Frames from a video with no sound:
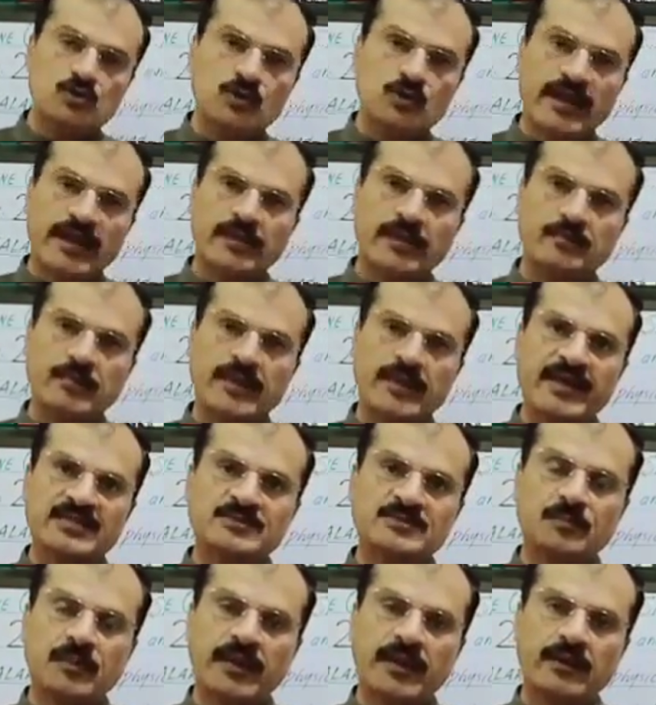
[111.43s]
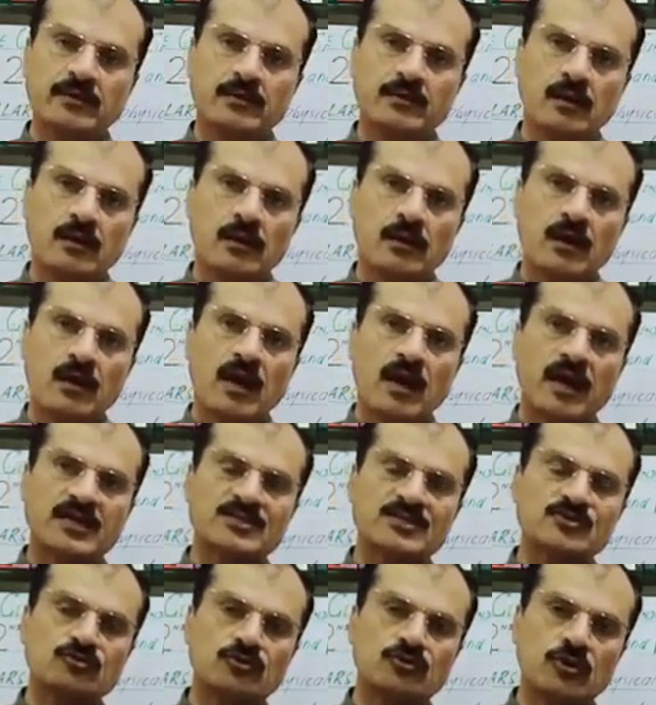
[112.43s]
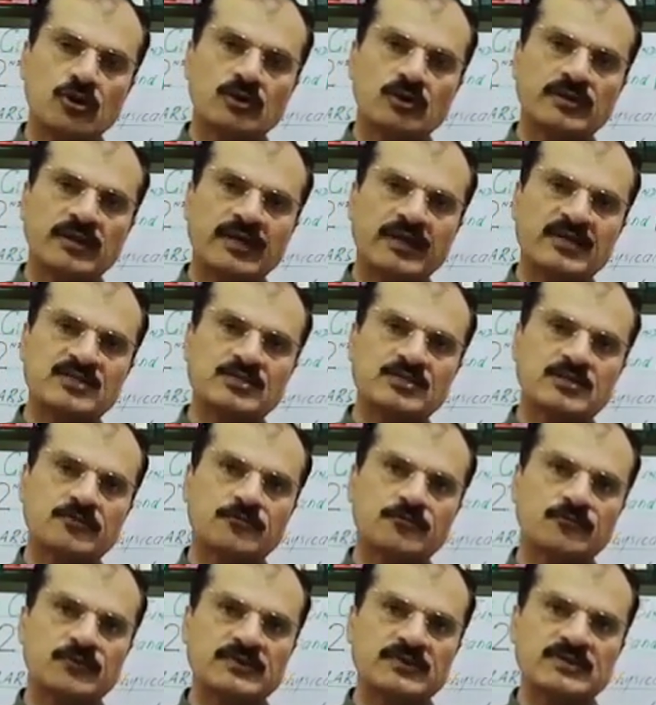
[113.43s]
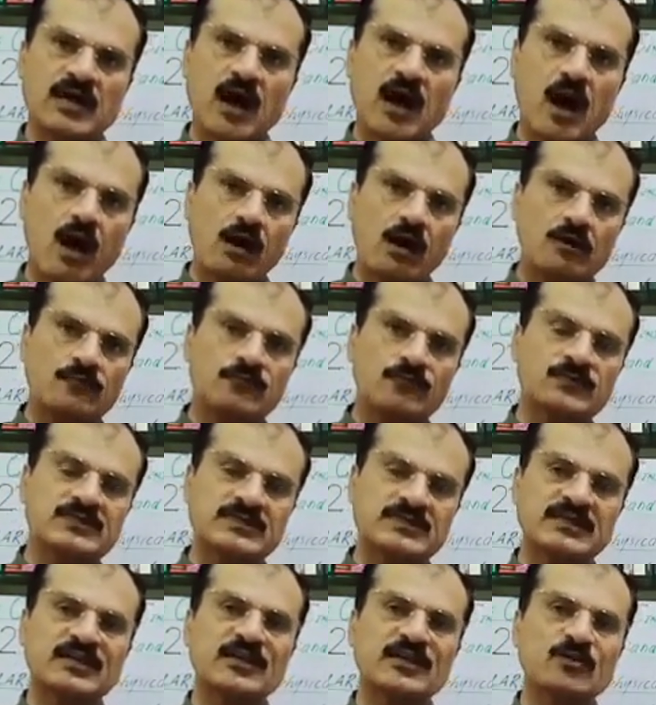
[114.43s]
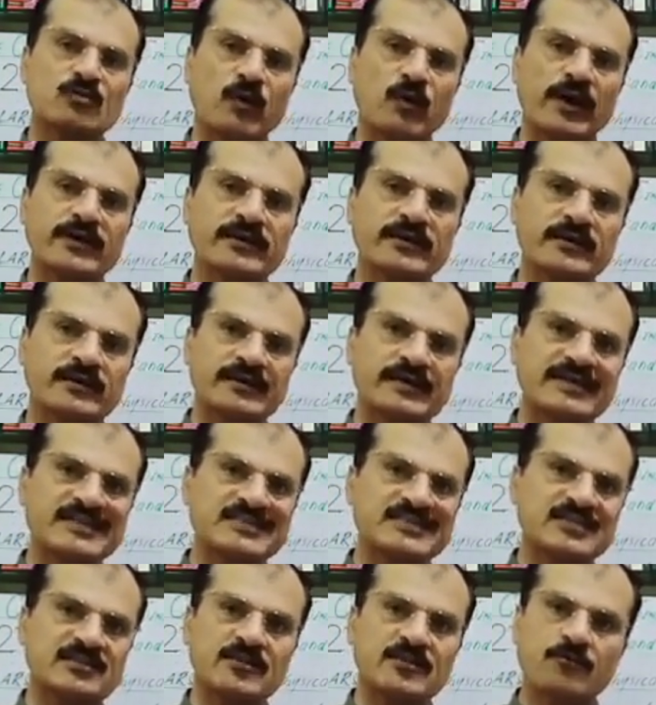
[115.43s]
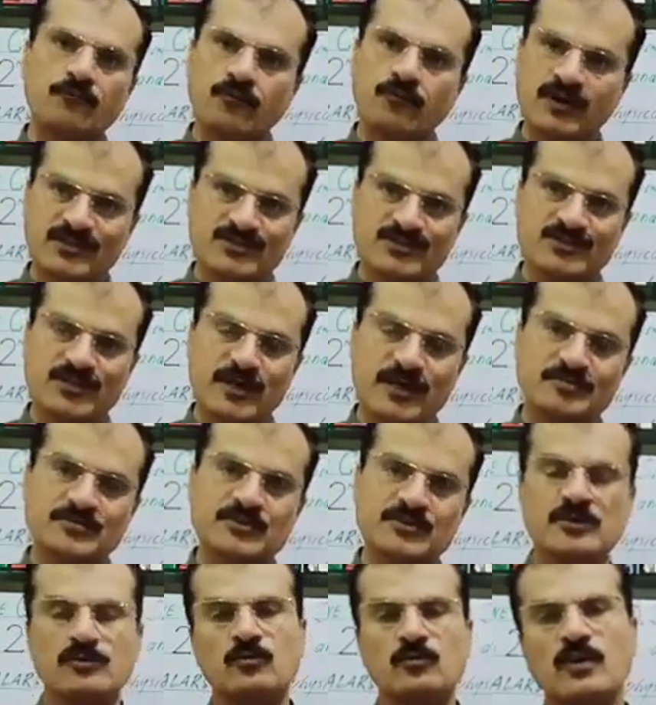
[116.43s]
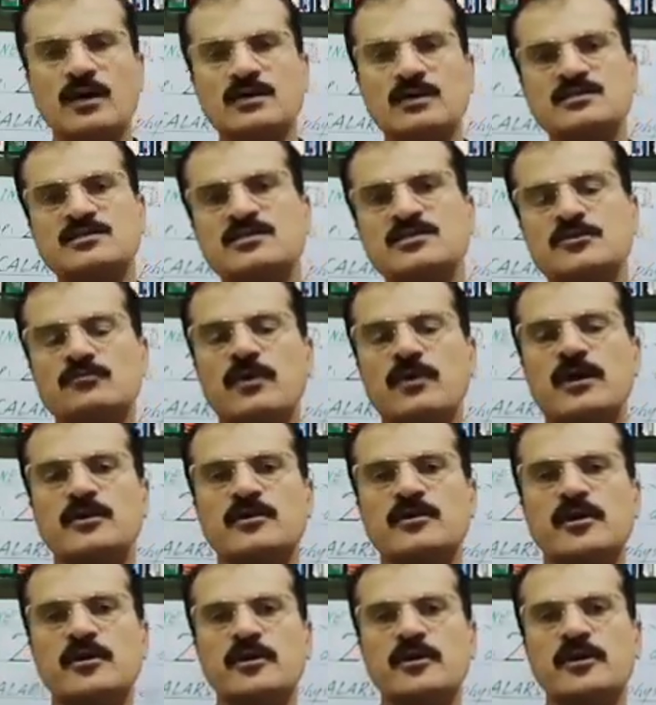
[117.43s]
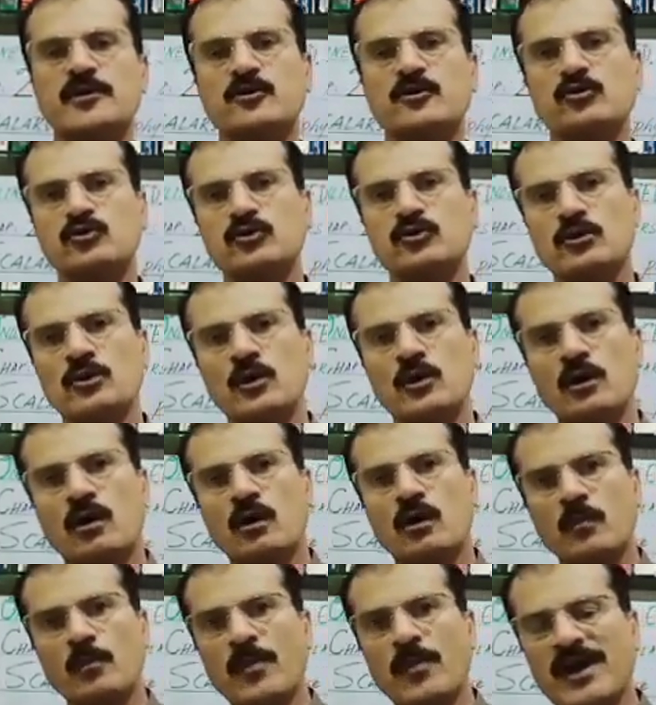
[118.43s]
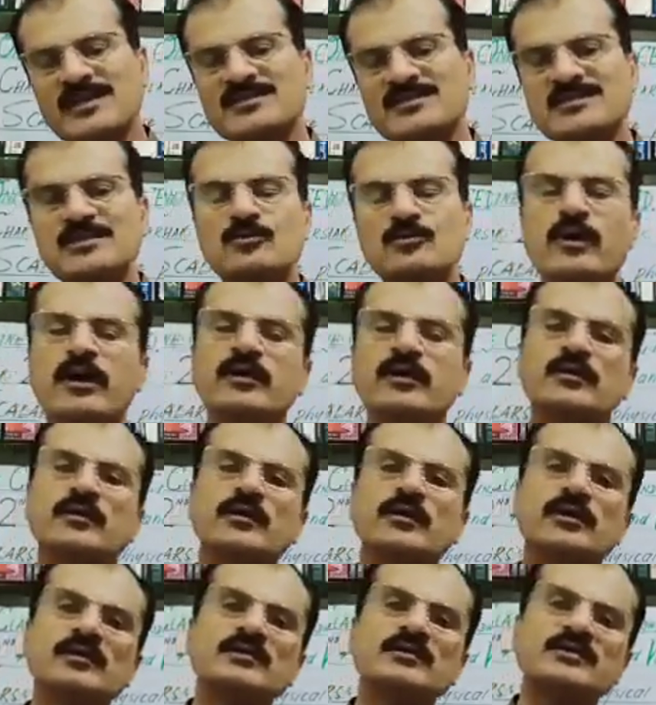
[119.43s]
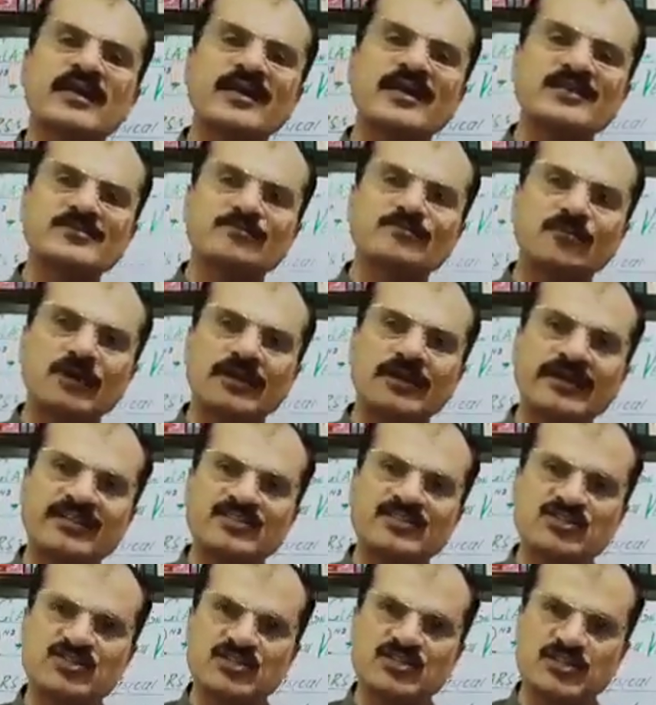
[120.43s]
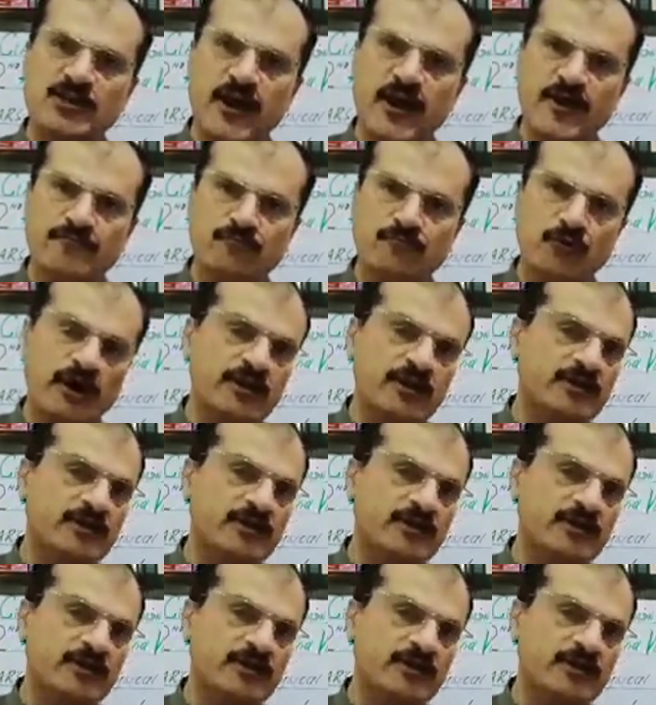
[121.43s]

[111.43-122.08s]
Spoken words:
So let me explain. As you know that all physical quantities in the first chapter was divided into basic quantities as well as derived